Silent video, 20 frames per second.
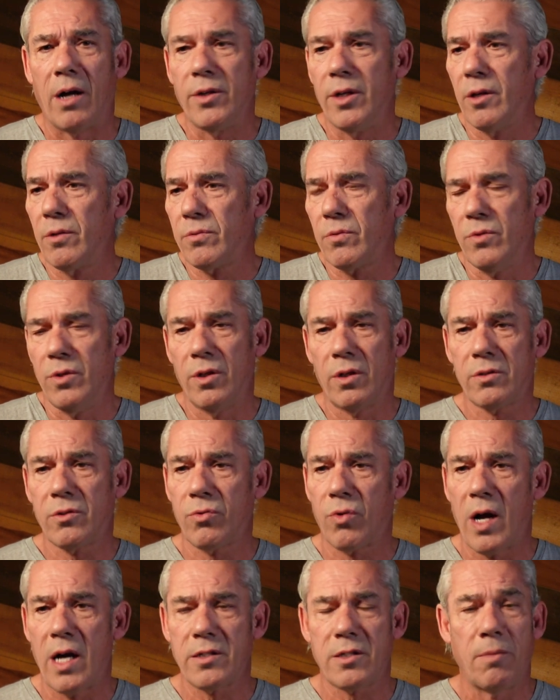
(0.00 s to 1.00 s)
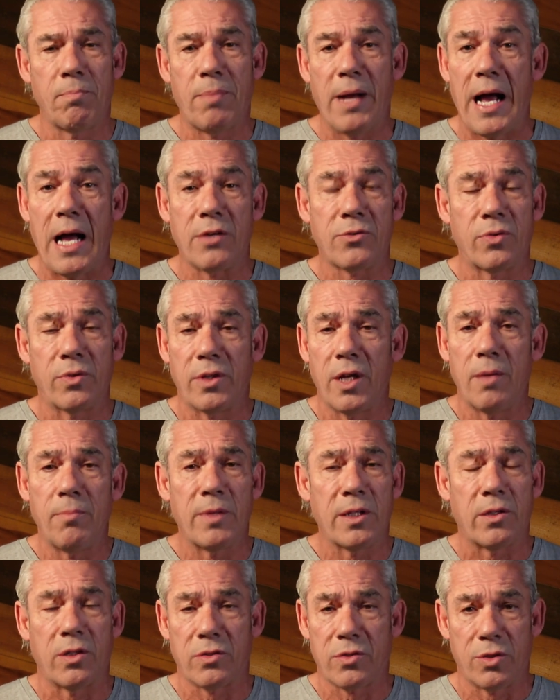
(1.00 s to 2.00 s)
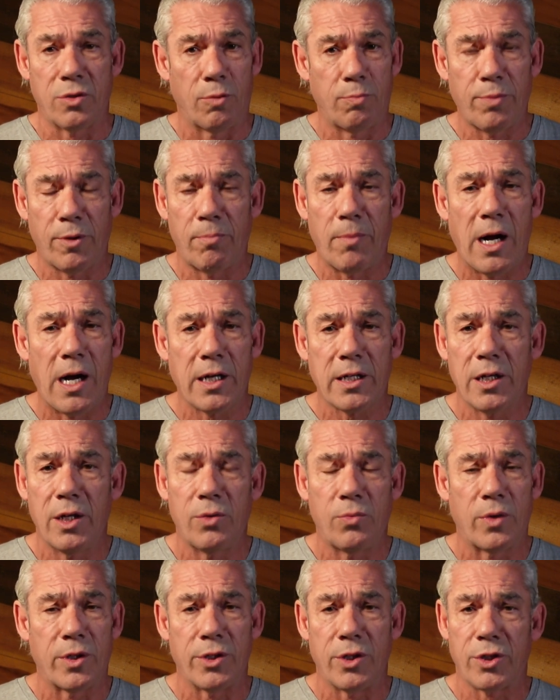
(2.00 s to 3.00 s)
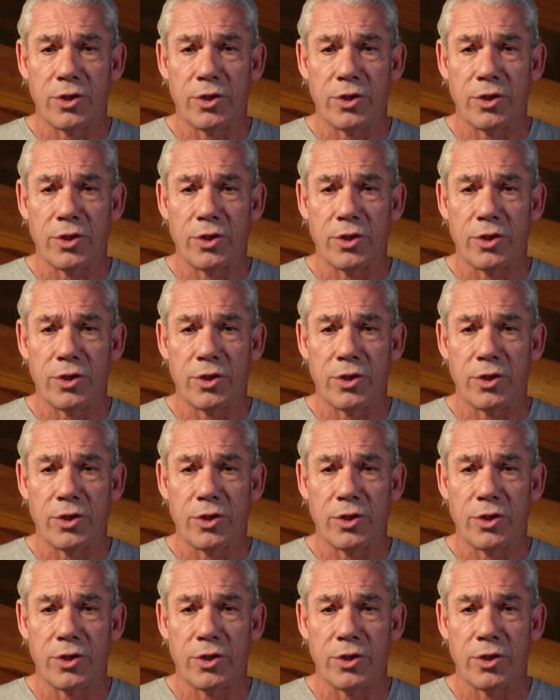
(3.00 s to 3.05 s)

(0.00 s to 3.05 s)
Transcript: You're crossing paths with them at the supermarket when you're